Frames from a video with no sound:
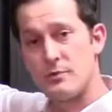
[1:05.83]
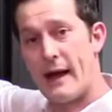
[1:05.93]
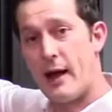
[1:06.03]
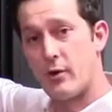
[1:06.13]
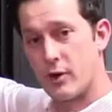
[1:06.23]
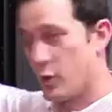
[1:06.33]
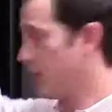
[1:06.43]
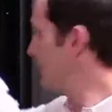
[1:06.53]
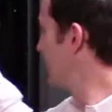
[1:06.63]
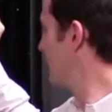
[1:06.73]
power
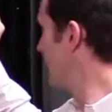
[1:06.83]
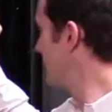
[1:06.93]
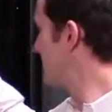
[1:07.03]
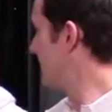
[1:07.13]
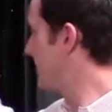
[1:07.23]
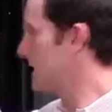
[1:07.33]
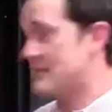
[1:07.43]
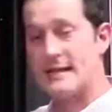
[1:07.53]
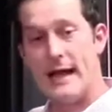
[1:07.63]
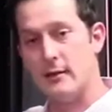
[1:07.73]
equipment into
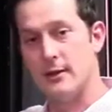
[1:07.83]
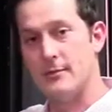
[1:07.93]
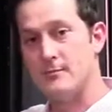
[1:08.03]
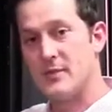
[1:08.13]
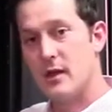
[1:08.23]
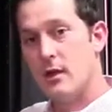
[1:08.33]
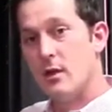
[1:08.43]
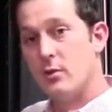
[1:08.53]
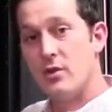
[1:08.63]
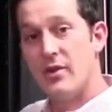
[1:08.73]
this outlet.
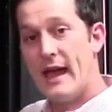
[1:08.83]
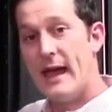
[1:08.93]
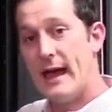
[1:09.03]
Well, that